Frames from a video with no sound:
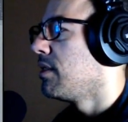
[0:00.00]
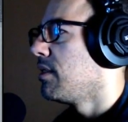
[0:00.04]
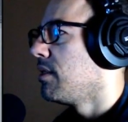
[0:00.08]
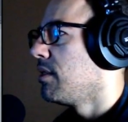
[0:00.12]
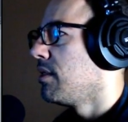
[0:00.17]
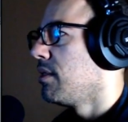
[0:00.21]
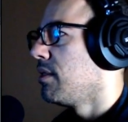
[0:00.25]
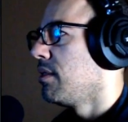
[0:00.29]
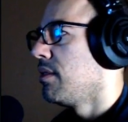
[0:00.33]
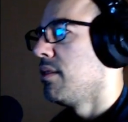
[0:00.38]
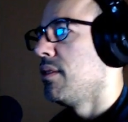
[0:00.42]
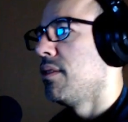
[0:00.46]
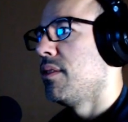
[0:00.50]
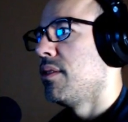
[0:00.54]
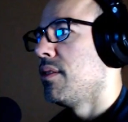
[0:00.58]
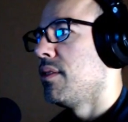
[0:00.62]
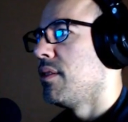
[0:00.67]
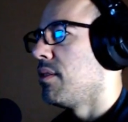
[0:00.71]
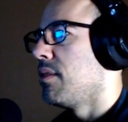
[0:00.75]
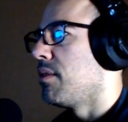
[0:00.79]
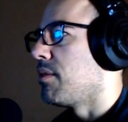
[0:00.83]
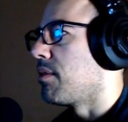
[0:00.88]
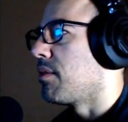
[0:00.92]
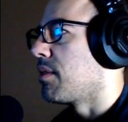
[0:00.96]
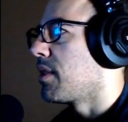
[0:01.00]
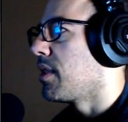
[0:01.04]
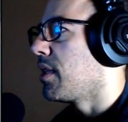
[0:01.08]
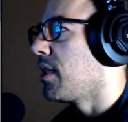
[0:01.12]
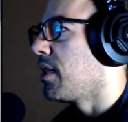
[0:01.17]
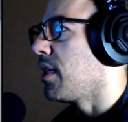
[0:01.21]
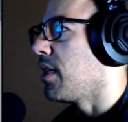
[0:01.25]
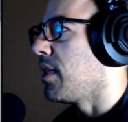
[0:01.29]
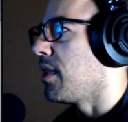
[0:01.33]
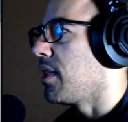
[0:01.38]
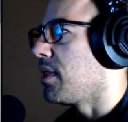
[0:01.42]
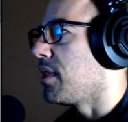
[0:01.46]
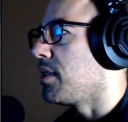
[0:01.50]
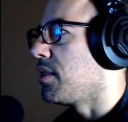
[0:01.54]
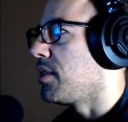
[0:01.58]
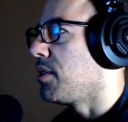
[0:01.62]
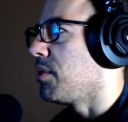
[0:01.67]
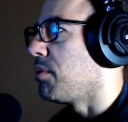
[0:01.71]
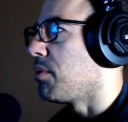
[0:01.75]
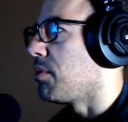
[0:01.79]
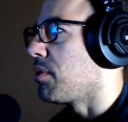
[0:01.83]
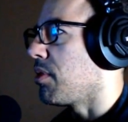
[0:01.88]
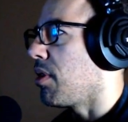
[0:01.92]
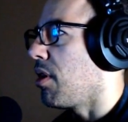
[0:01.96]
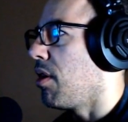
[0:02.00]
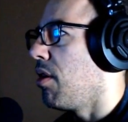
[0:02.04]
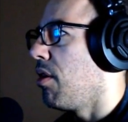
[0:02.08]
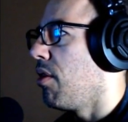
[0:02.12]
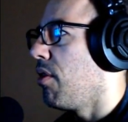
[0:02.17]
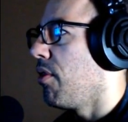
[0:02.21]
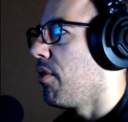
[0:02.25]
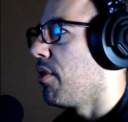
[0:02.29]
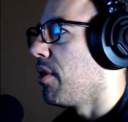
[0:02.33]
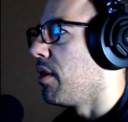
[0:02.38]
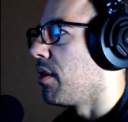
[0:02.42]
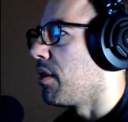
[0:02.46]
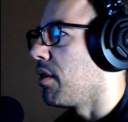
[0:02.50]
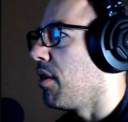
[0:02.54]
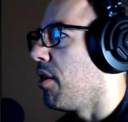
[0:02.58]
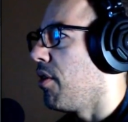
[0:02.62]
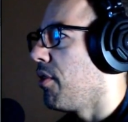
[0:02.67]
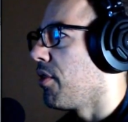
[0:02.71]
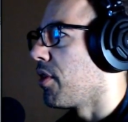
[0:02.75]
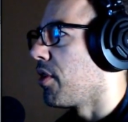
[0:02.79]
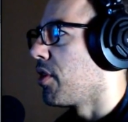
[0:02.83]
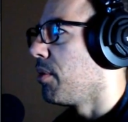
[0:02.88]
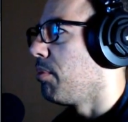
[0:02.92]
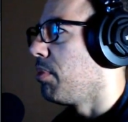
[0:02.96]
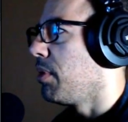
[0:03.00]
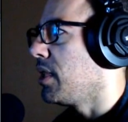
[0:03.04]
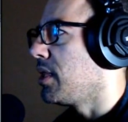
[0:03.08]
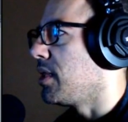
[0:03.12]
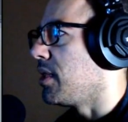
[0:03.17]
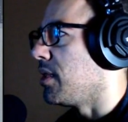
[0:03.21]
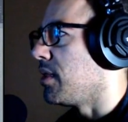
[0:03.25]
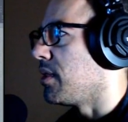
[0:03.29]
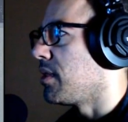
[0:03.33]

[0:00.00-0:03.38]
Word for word: Okay, let's use all the good blitzes.